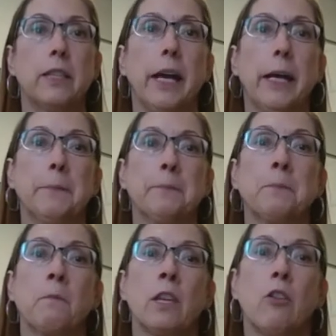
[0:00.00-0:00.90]
um,
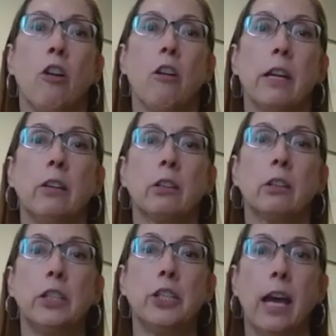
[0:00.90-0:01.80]
our
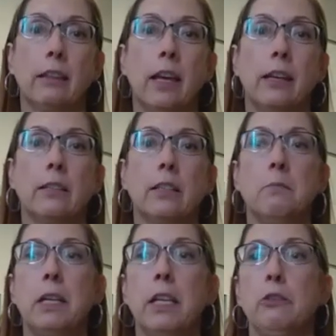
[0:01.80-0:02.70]
intercollegiate athletics
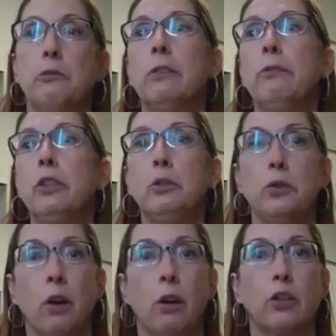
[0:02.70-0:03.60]
committee
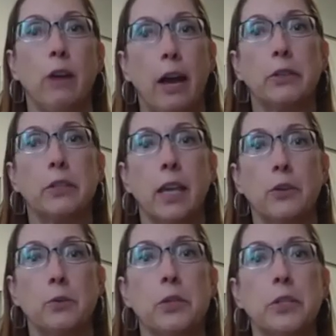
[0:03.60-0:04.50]
reviews all travel
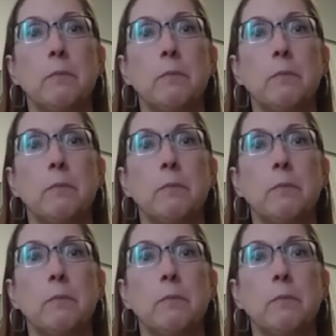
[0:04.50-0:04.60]
schedules.